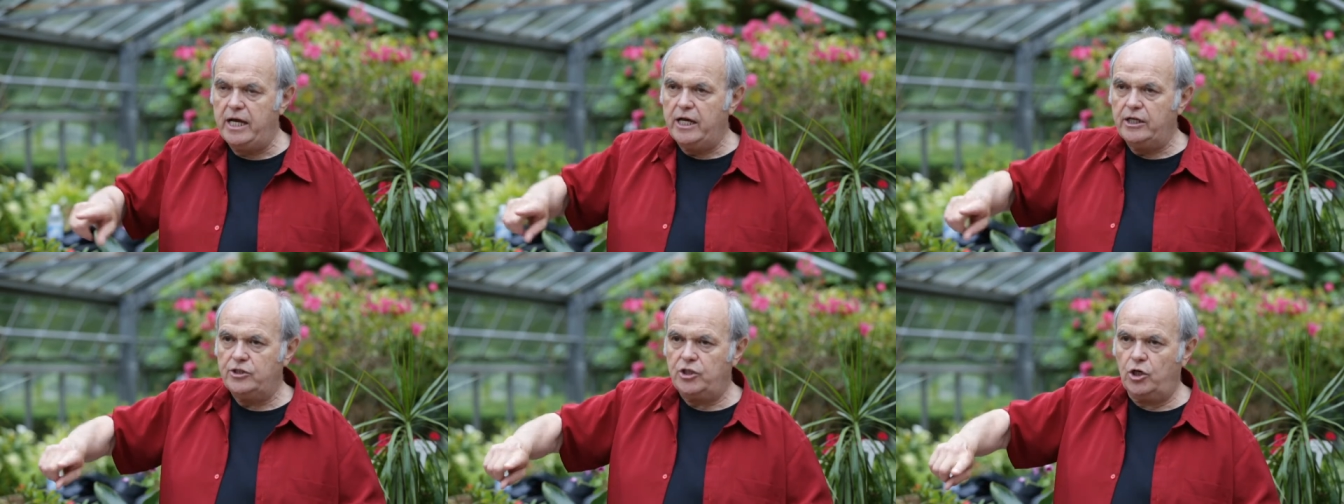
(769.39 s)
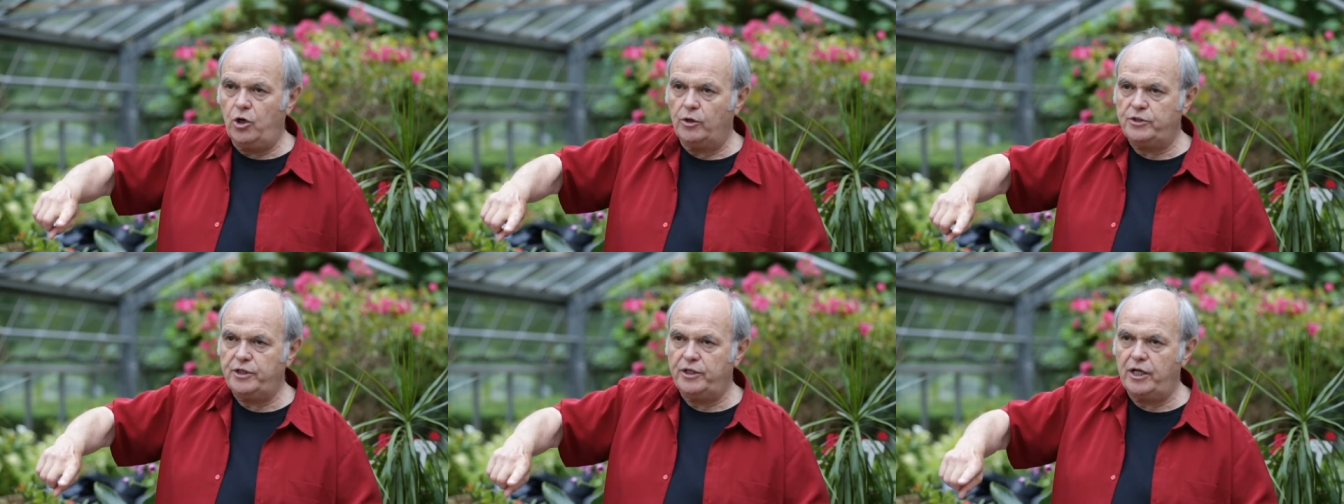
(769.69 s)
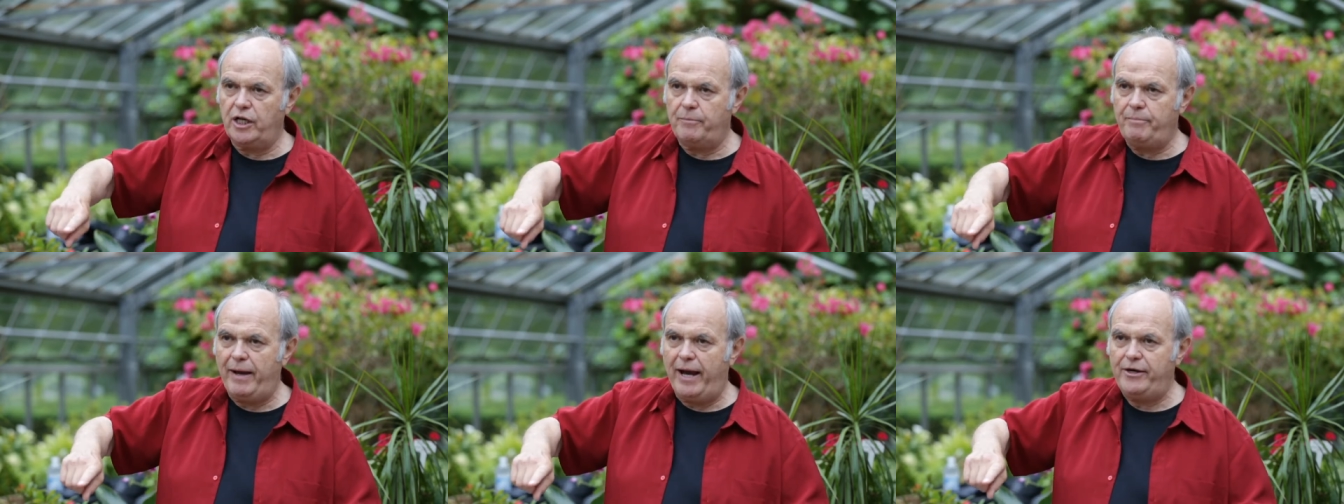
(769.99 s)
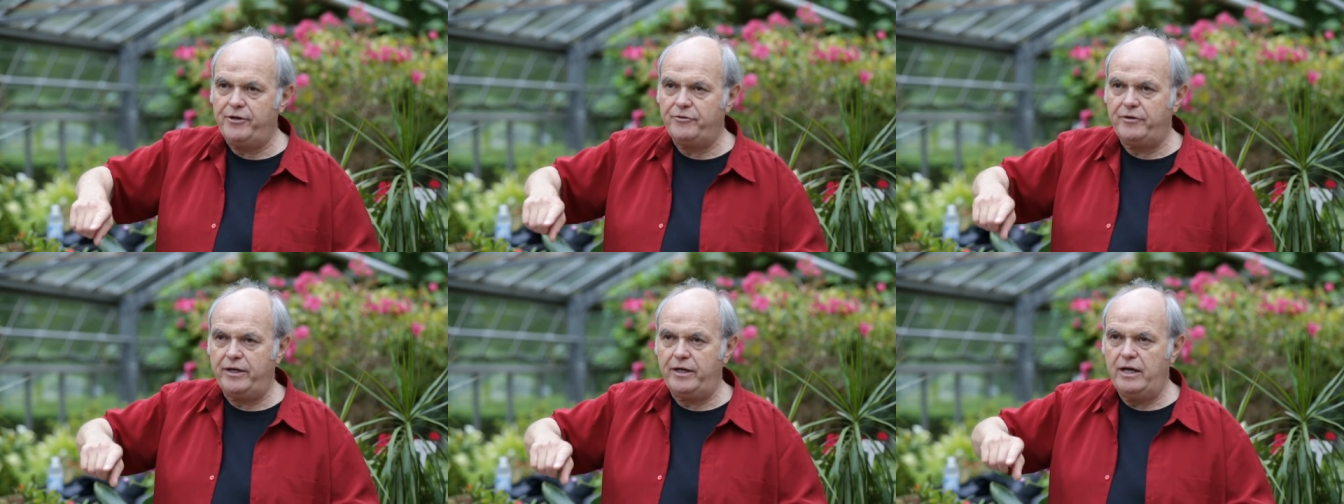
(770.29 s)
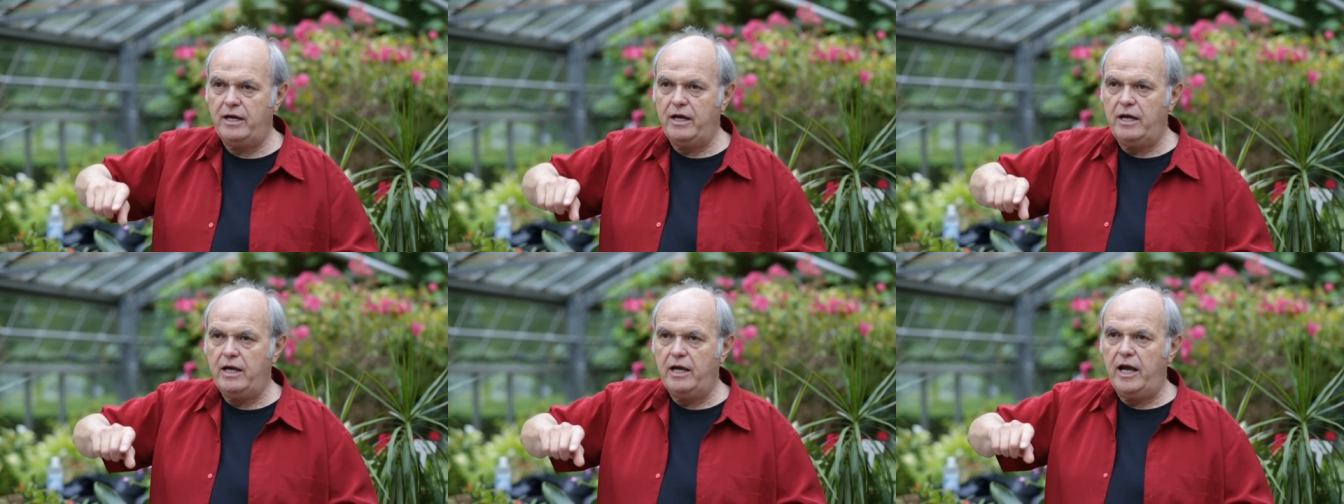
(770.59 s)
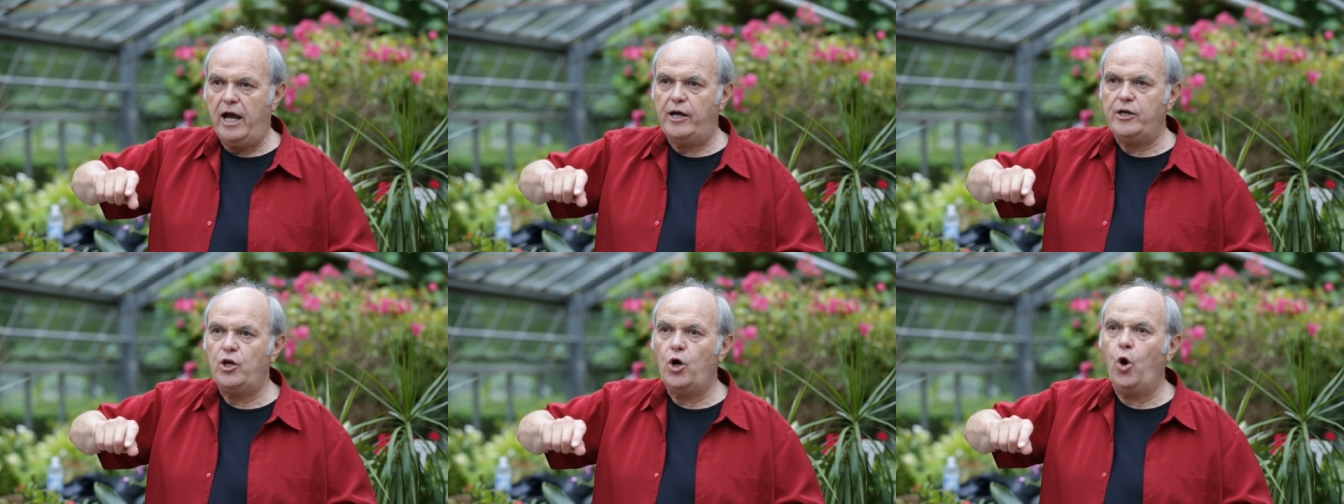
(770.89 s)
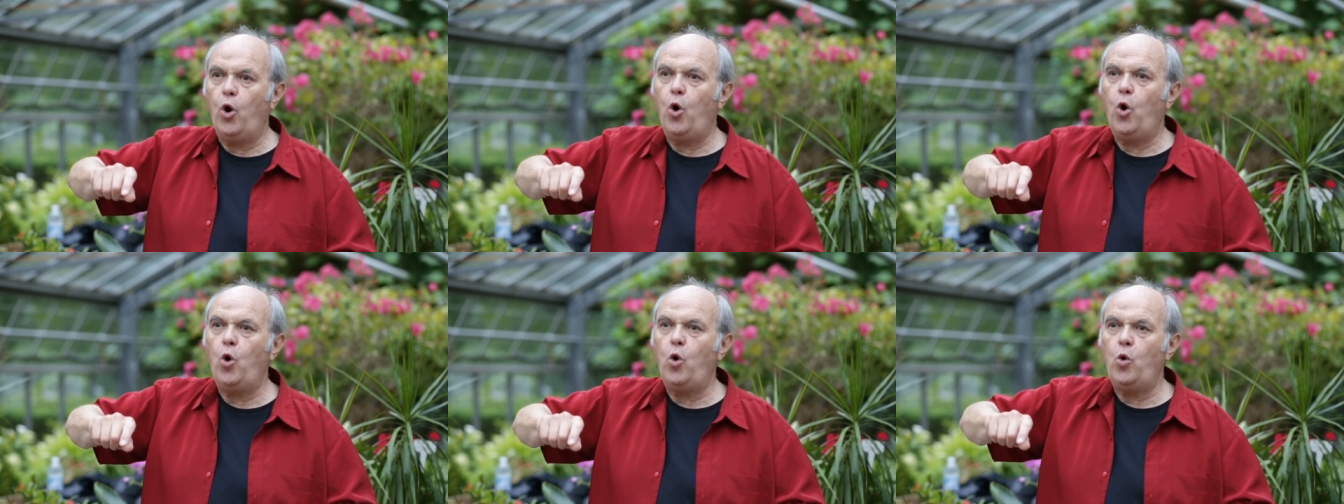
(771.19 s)
She goes into the pantry the
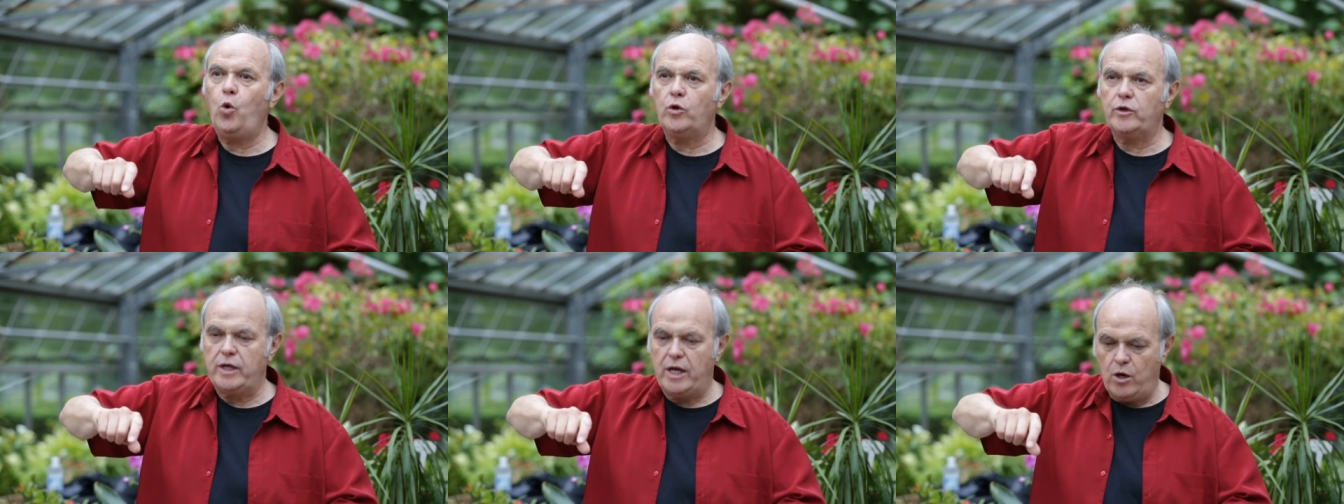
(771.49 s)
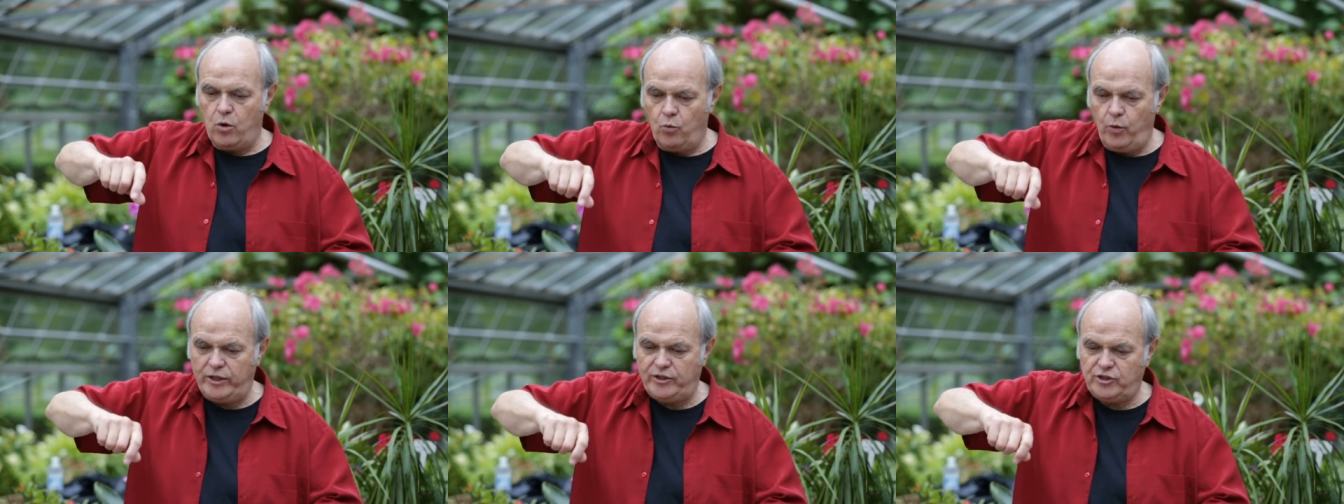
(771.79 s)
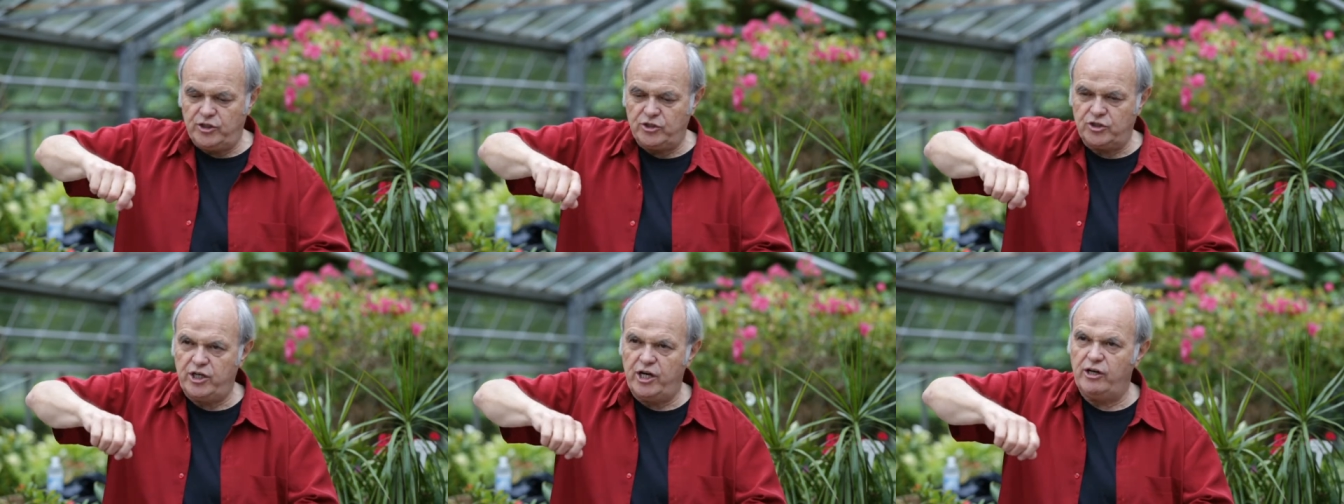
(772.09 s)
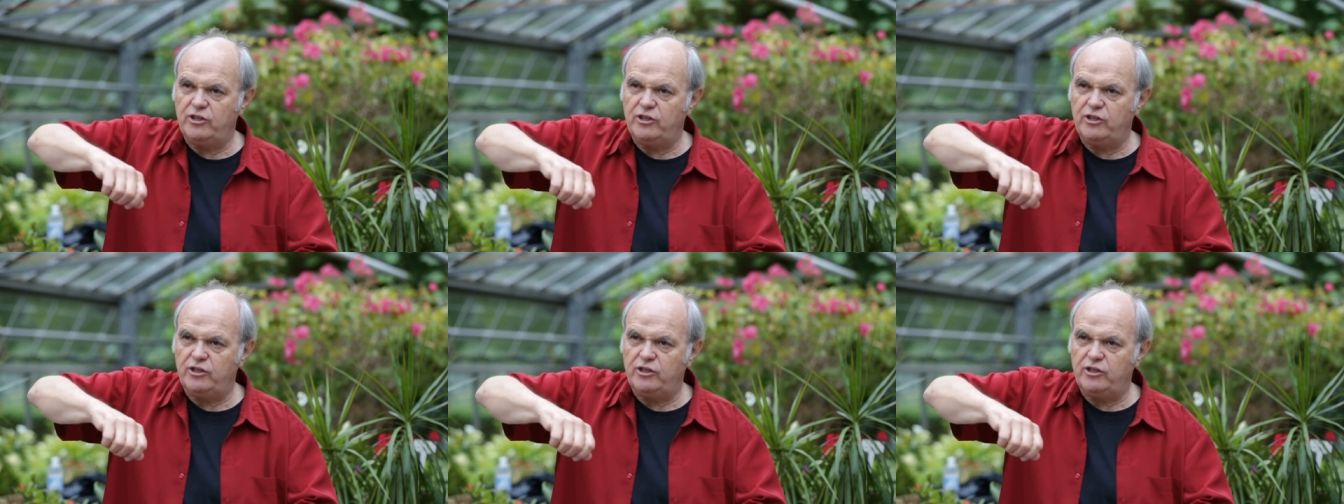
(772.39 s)
old witch there,